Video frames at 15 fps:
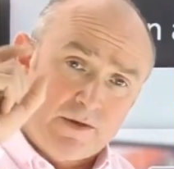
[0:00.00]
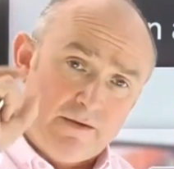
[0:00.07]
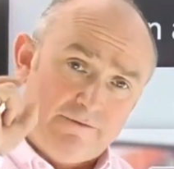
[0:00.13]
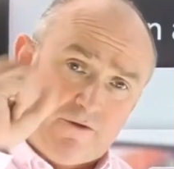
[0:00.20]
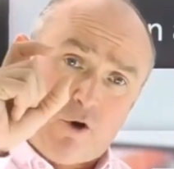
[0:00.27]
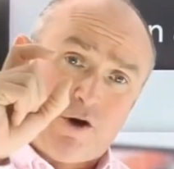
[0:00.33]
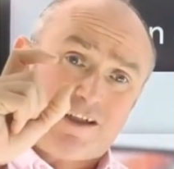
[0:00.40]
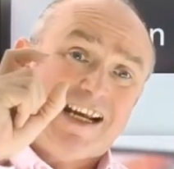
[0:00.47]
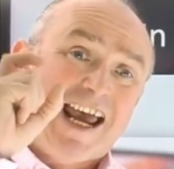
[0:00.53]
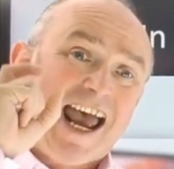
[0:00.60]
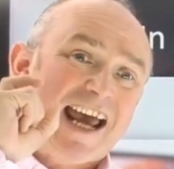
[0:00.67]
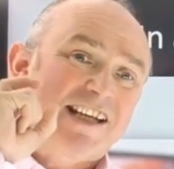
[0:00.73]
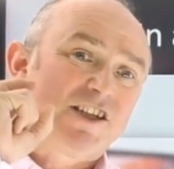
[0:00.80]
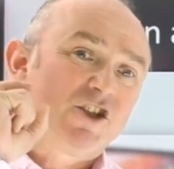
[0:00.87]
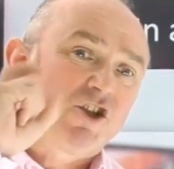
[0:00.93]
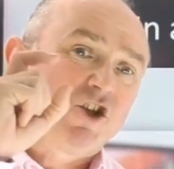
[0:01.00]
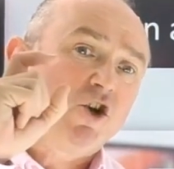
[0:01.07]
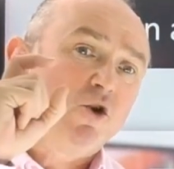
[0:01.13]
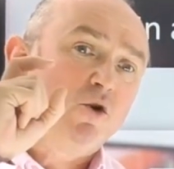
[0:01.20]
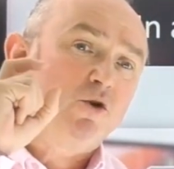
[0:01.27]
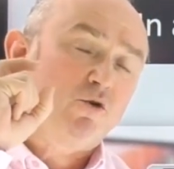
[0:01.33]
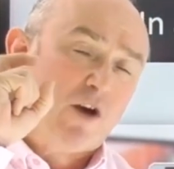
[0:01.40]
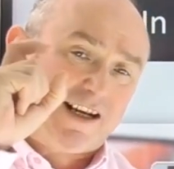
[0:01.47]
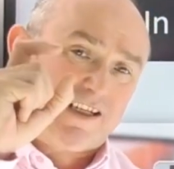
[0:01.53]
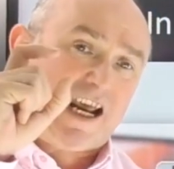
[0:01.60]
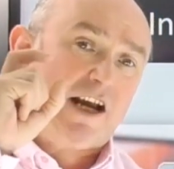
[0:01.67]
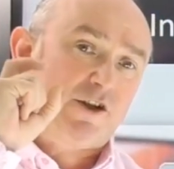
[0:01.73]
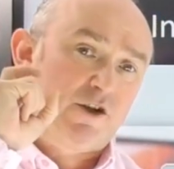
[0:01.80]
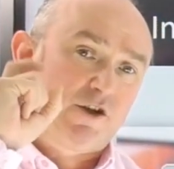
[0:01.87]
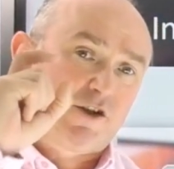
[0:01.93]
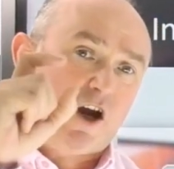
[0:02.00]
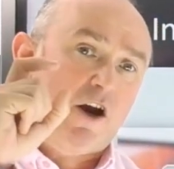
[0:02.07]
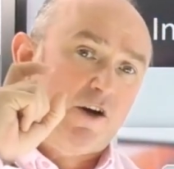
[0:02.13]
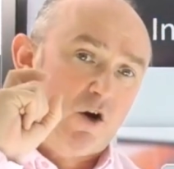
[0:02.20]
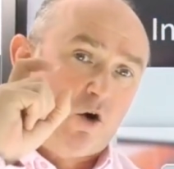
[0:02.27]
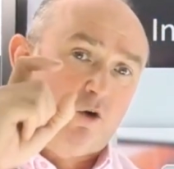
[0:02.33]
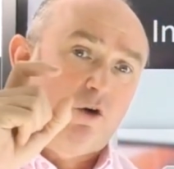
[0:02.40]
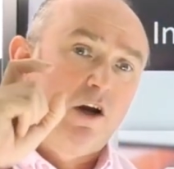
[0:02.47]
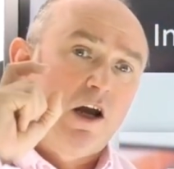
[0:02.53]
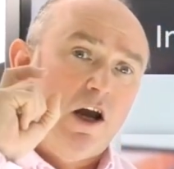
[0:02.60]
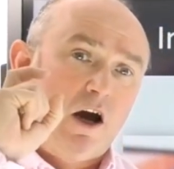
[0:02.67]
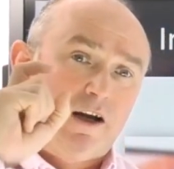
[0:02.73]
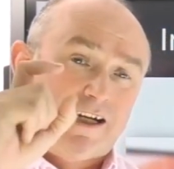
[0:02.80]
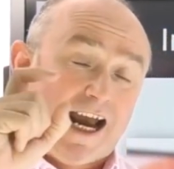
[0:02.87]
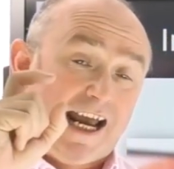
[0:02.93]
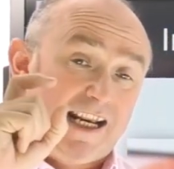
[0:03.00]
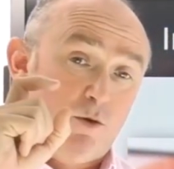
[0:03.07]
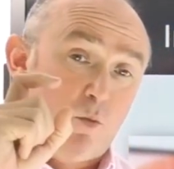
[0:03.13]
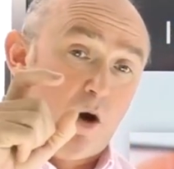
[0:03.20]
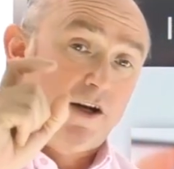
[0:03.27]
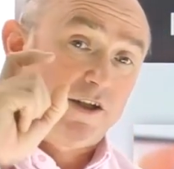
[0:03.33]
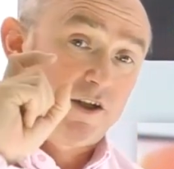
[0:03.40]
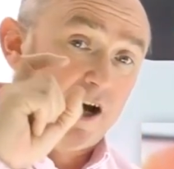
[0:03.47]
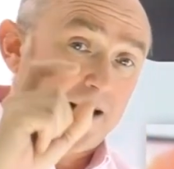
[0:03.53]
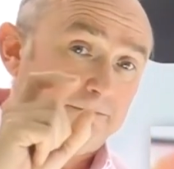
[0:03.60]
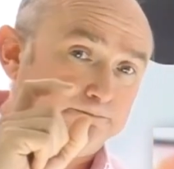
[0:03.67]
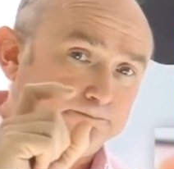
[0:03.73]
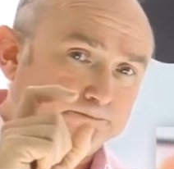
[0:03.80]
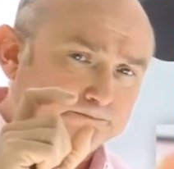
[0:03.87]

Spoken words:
Forex has two transactions going on at any one time.